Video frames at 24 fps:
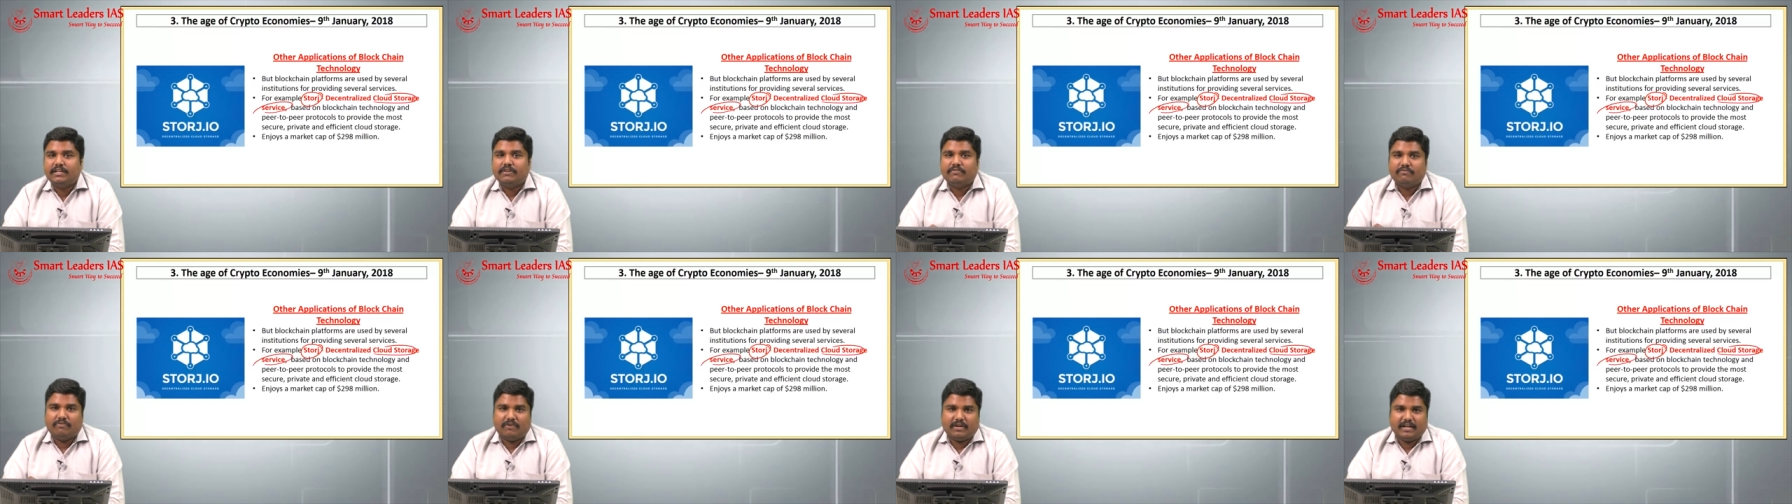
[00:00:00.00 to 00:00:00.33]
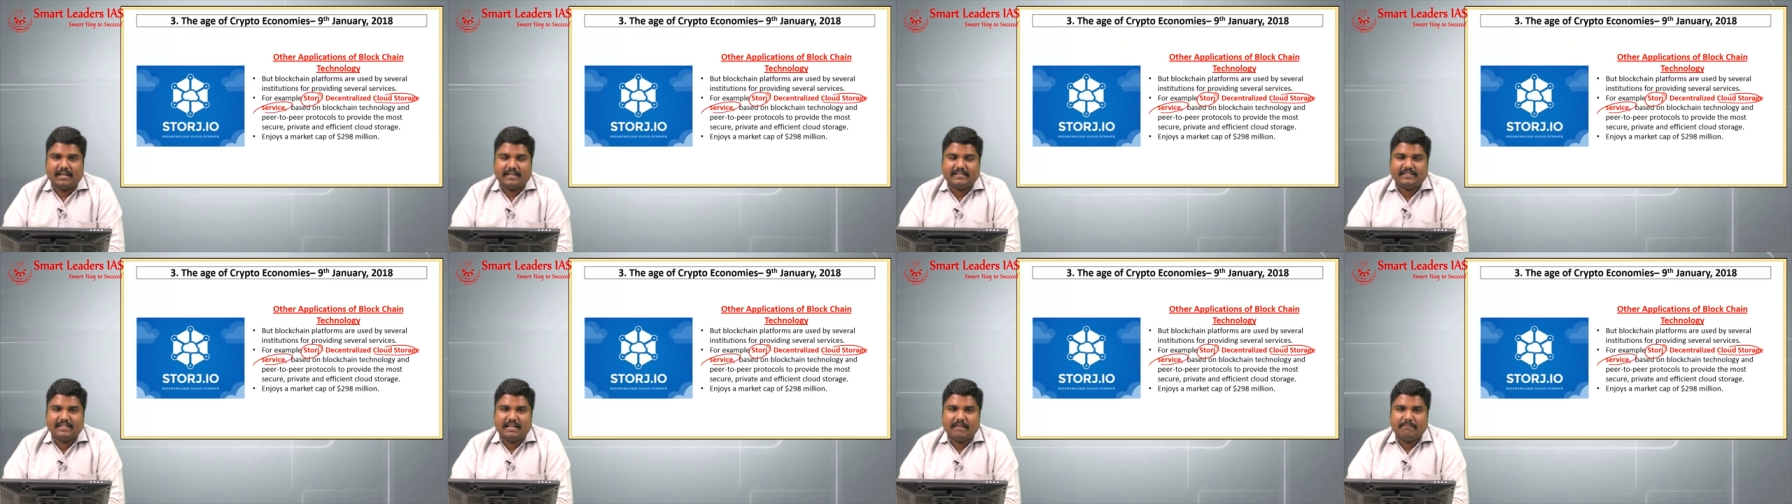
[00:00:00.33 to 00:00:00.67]
For
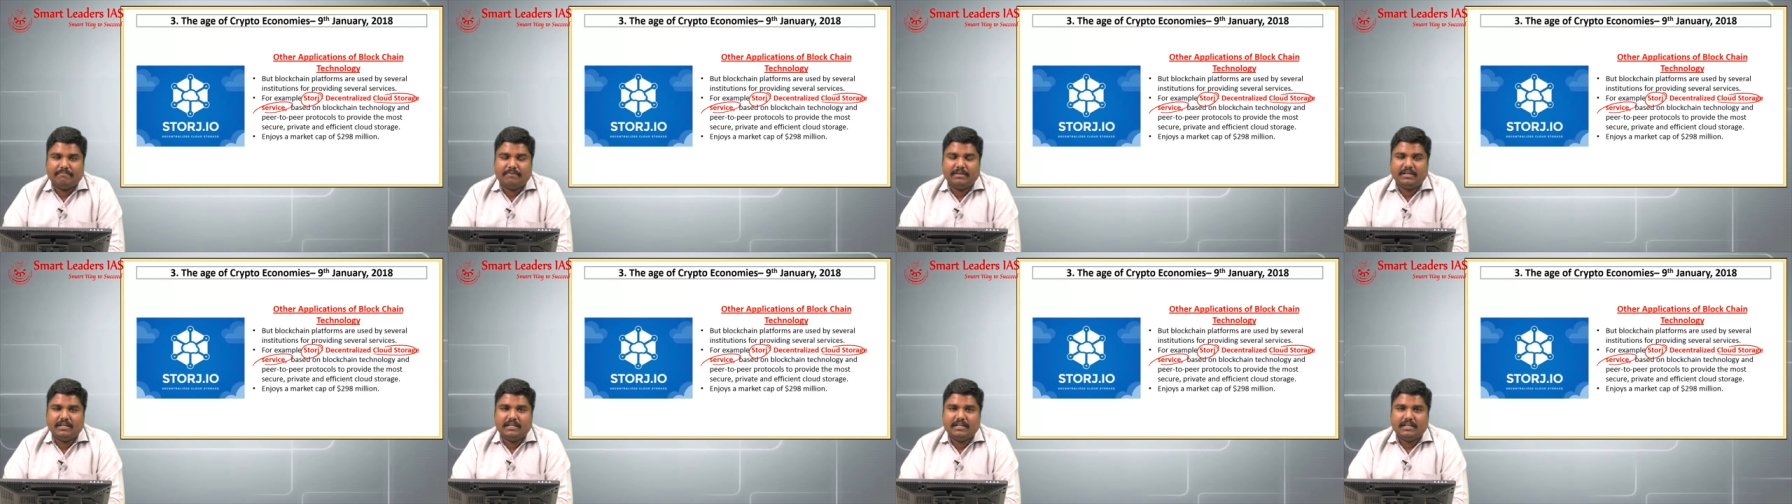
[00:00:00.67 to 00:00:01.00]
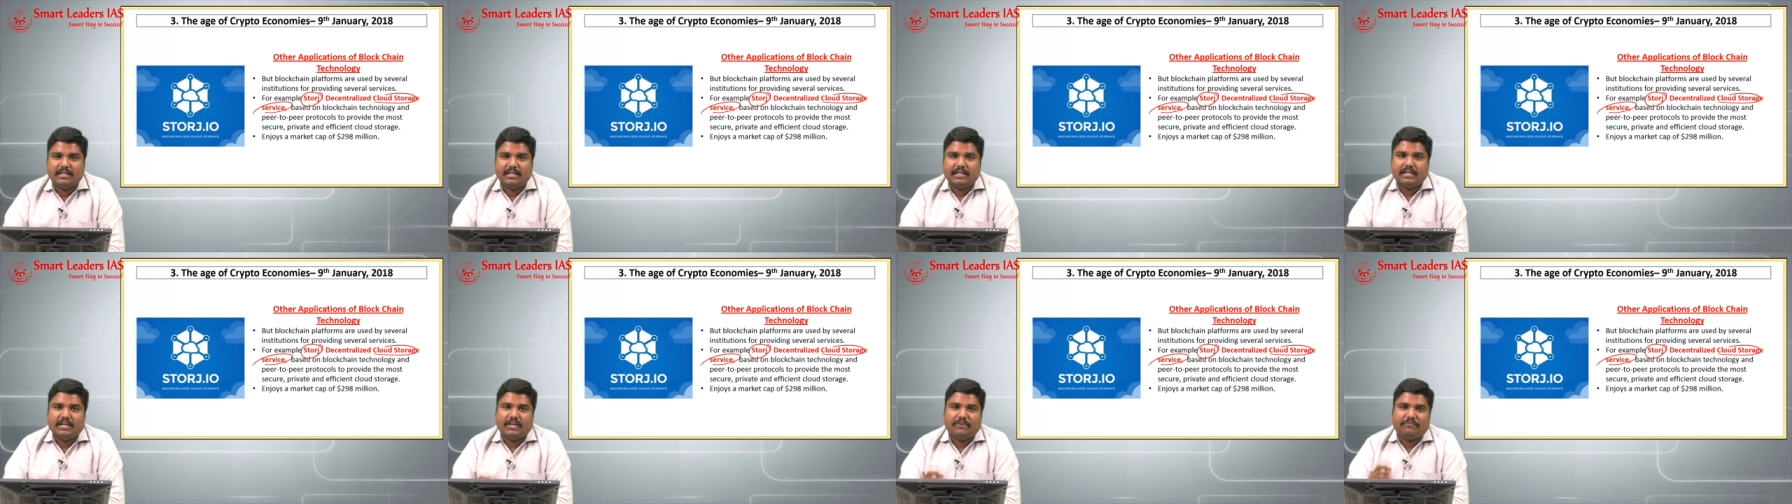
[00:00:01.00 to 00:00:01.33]
example,
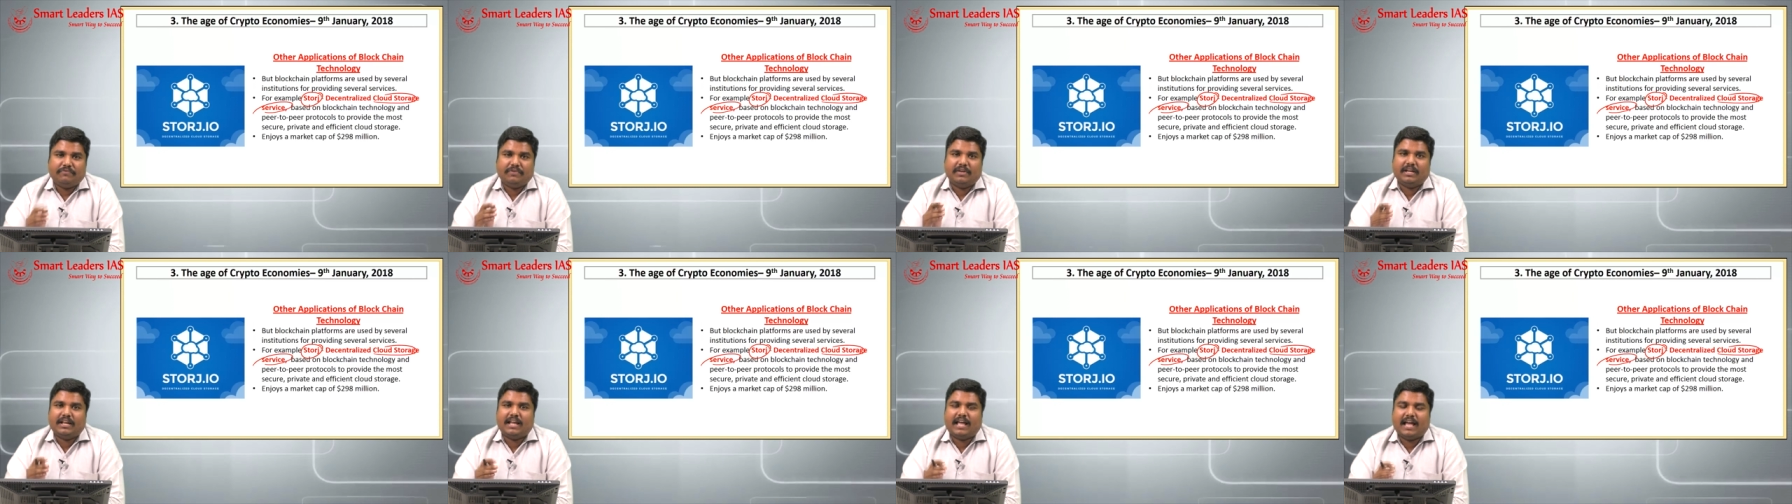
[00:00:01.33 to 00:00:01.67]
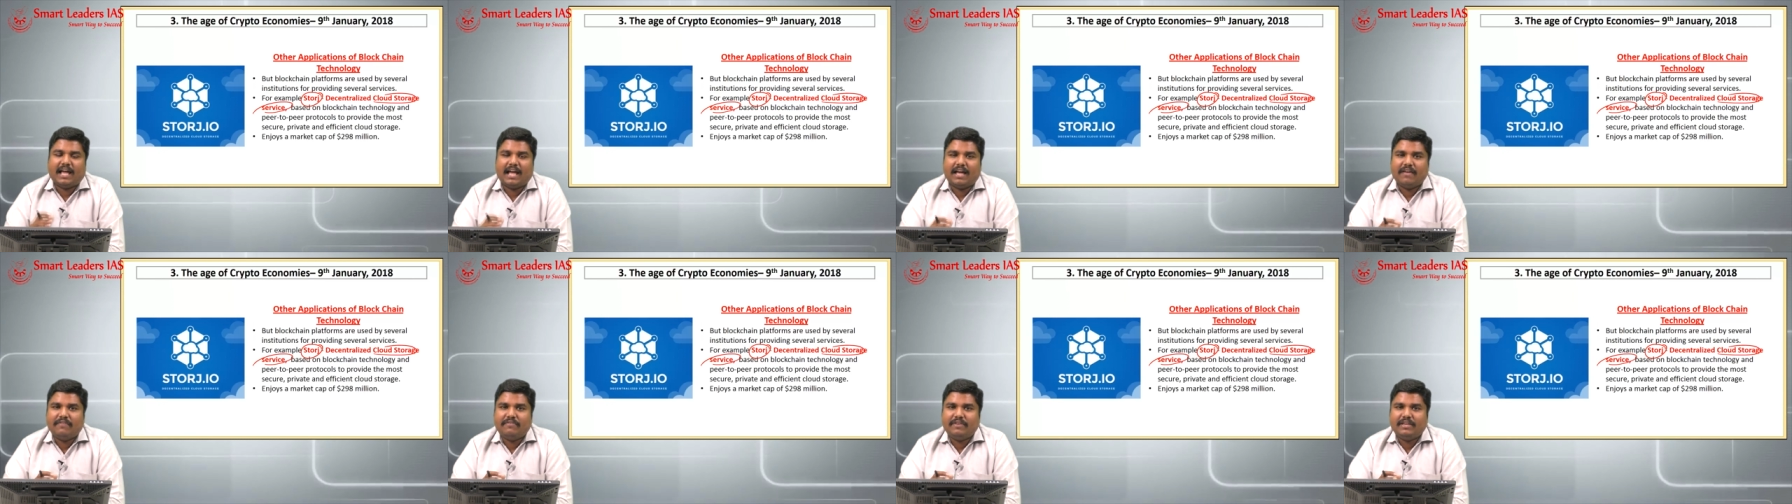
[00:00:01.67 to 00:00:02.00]
if you are
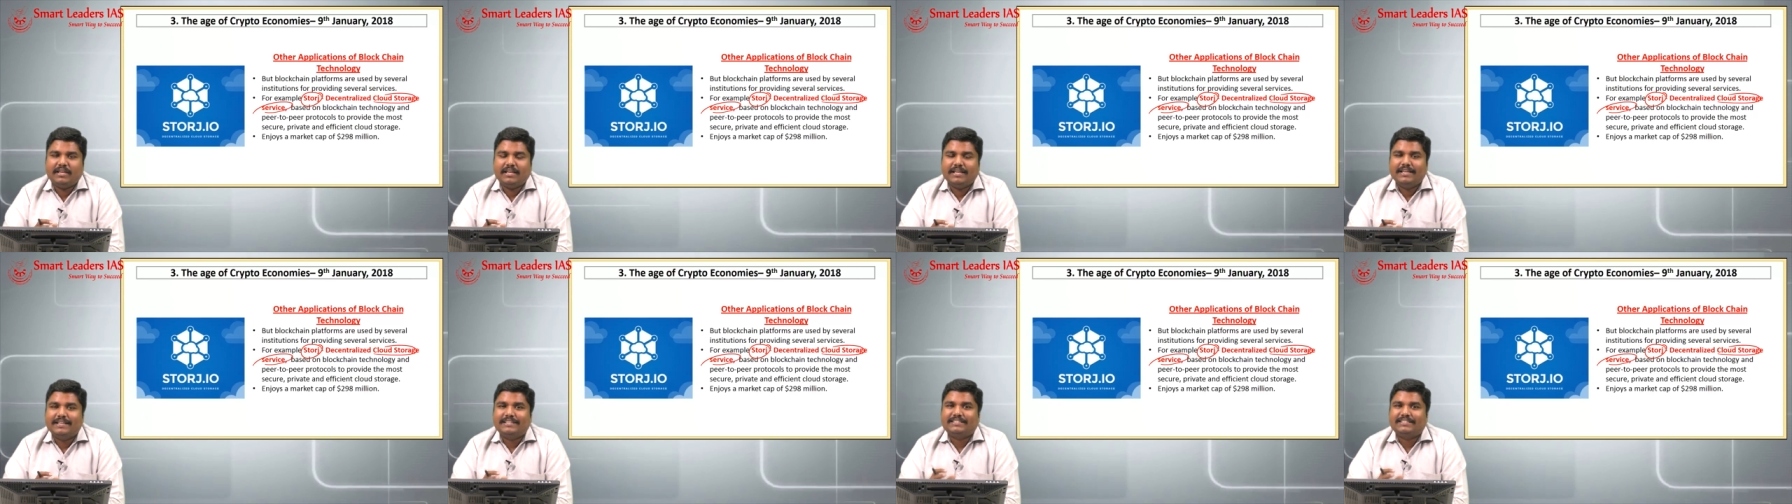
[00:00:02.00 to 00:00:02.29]
having